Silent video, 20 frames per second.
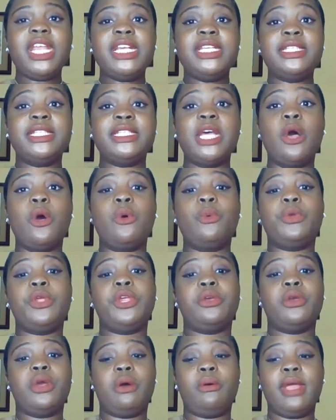So when
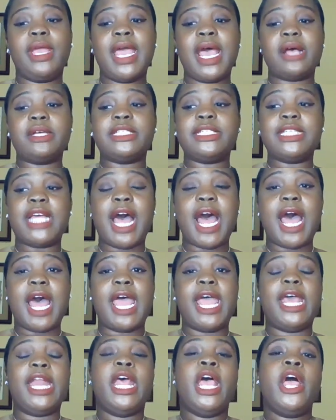you're going
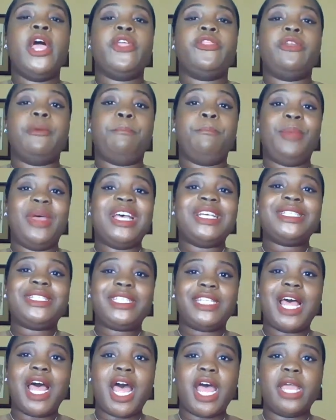outside, the
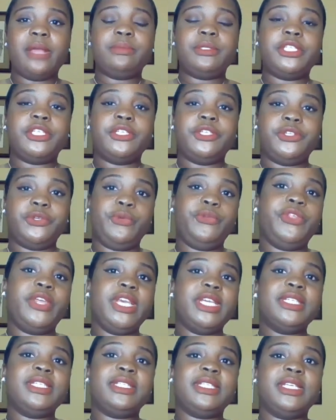best time to do
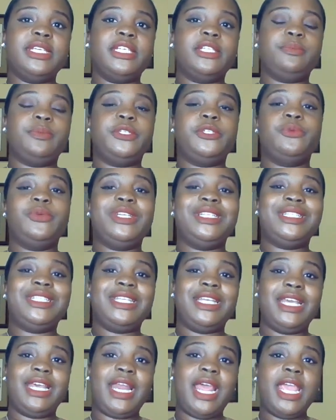this is between
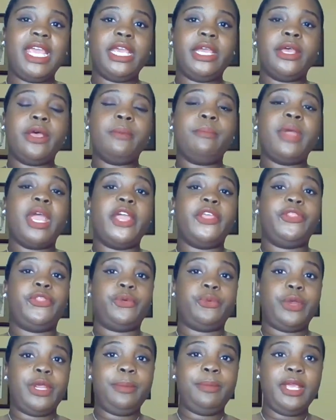10 a.m. and
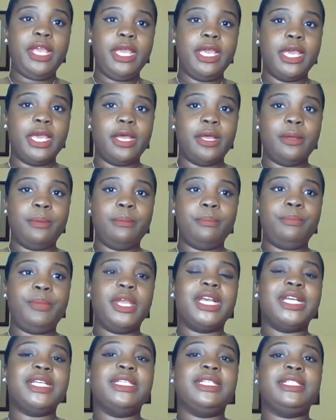3 p.m.
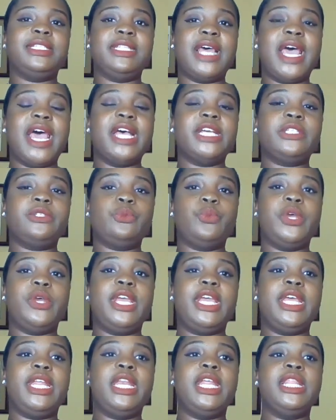because that's
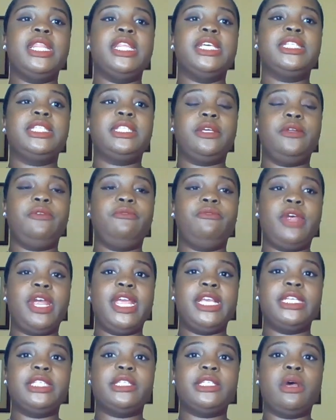when the sun
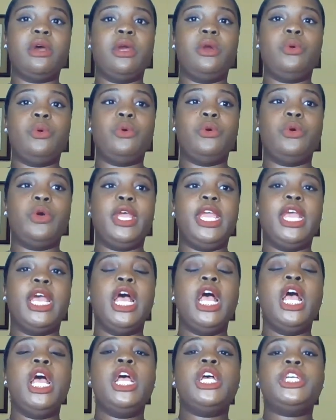rays are going
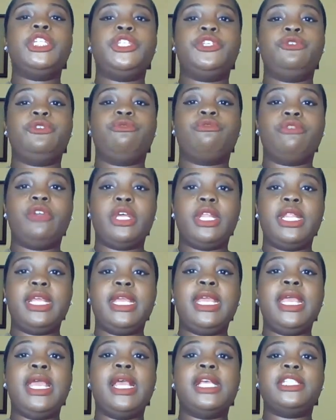to
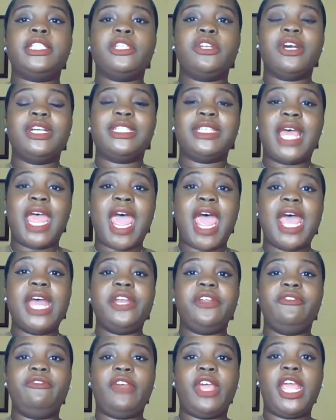really start to
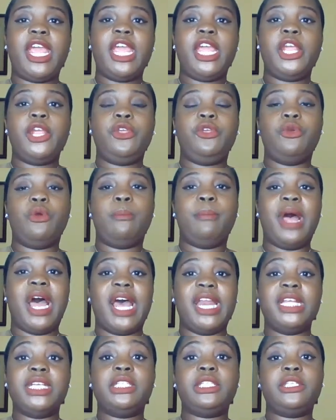activate your
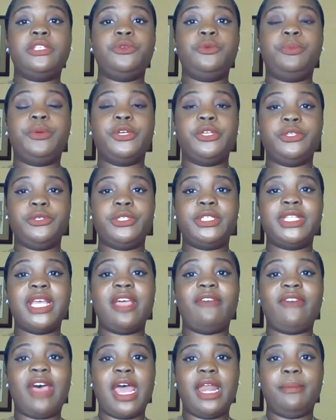body to produce
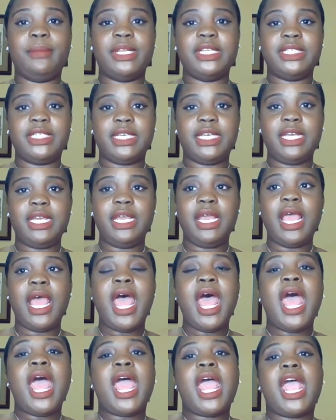that vitamin D.
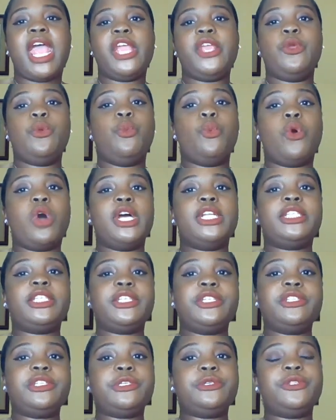And you want
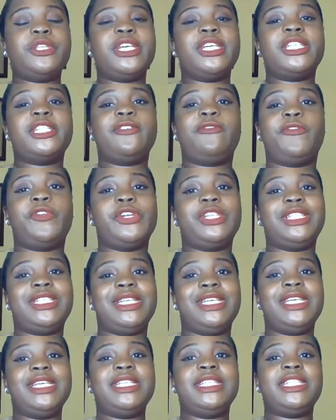to do this for
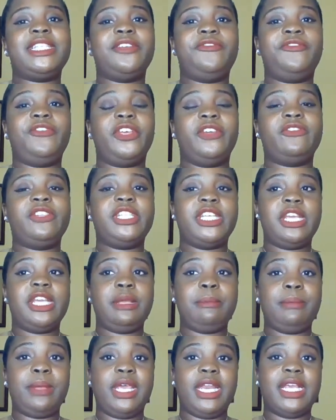10 to
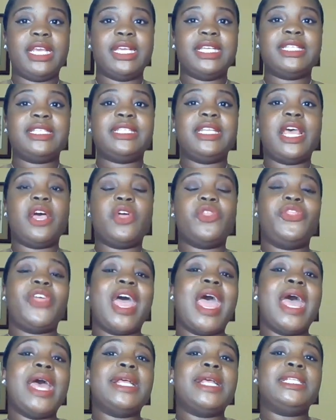15 minutes. Now
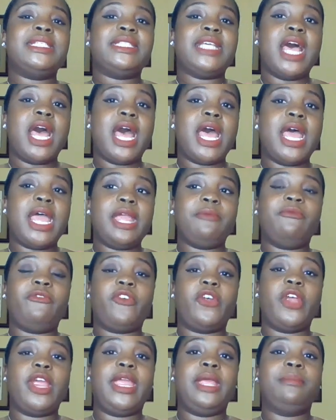that time
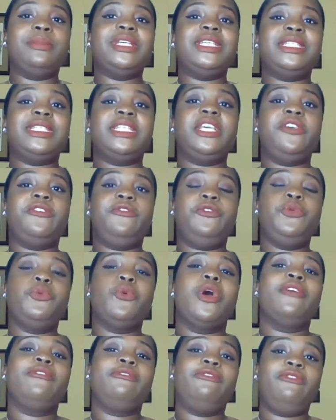frame is if you
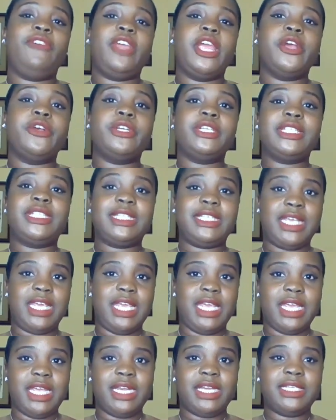are fair
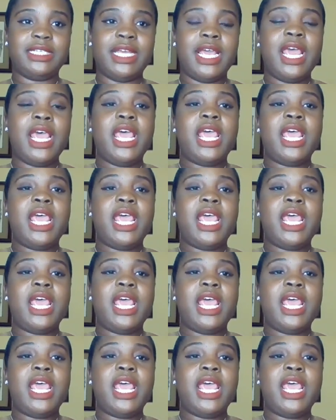skinned.